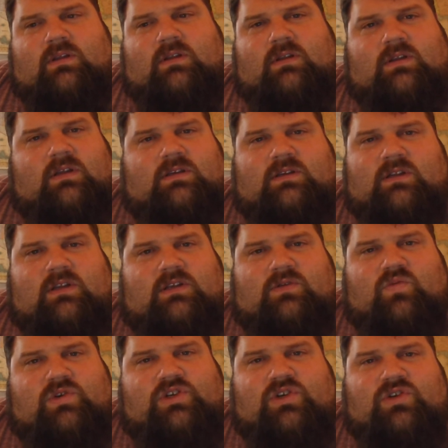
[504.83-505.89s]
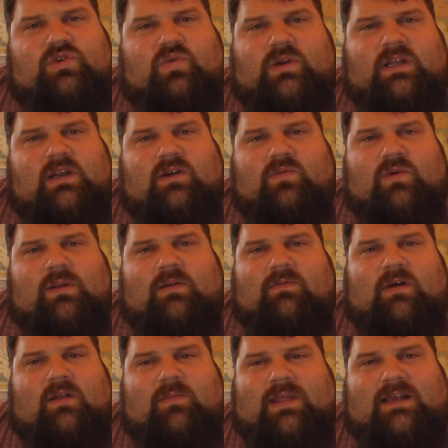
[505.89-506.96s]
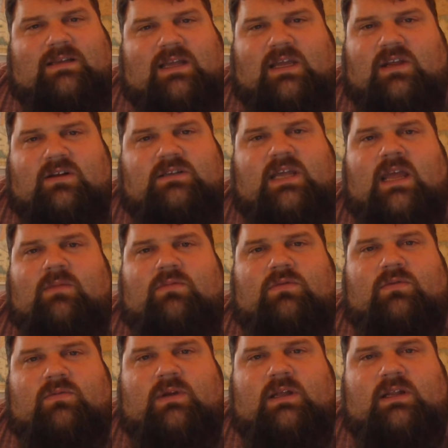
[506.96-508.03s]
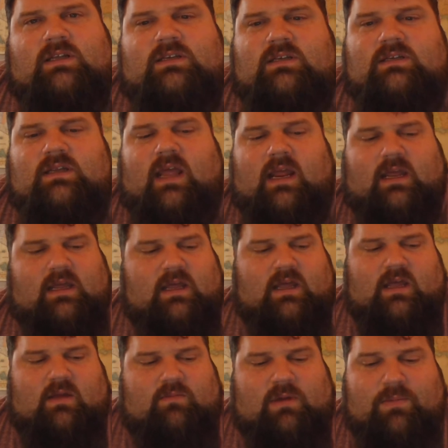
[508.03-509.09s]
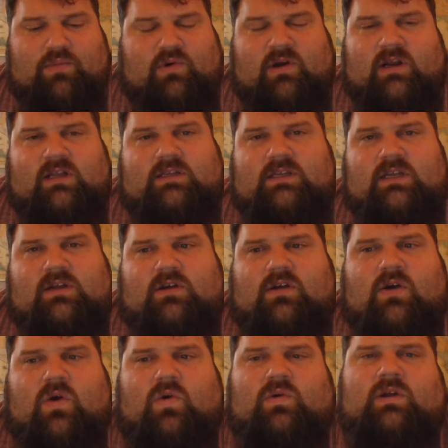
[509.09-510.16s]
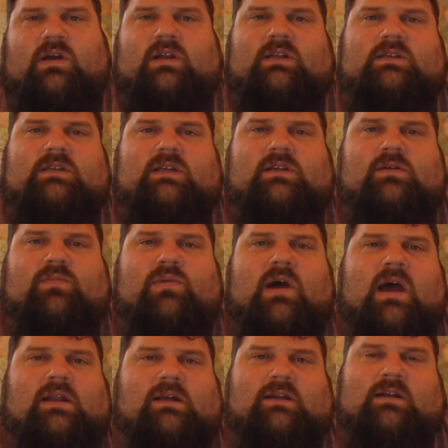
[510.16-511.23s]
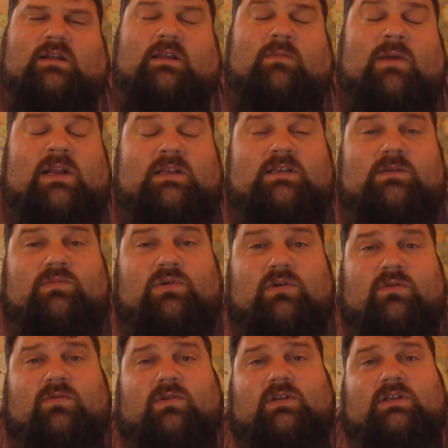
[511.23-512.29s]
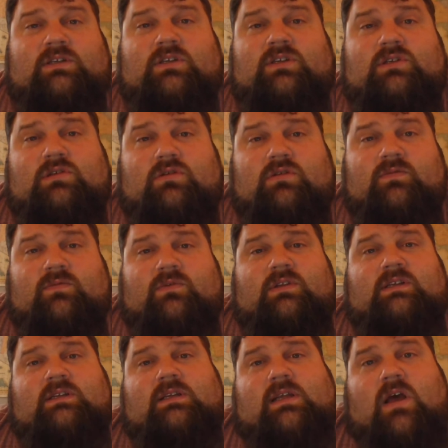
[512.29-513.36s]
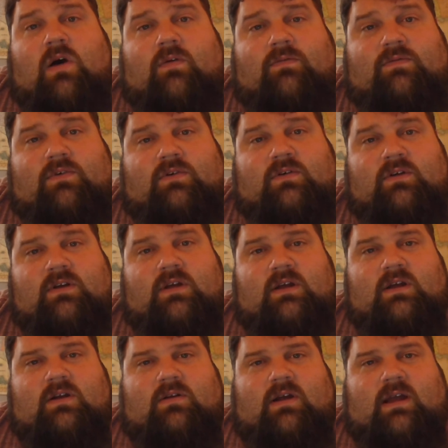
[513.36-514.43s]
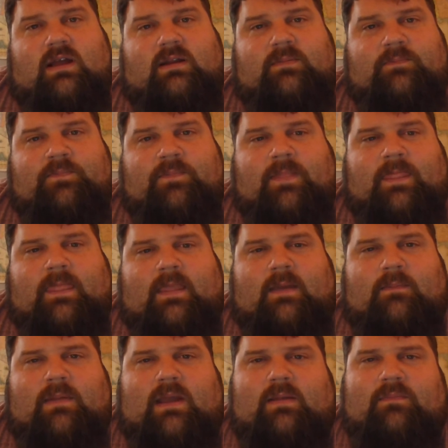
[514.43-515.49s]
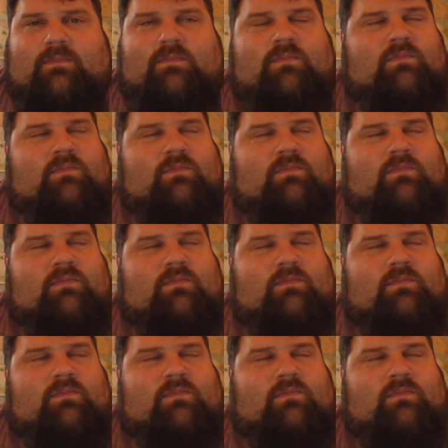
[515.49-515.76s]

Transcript: this what you're doing here in web development, that's like your table, man. This is like, people are gonna see your code, they're gonna see your product, and I think, man, this is beautiful, this is useful, this is helpful, right? Man,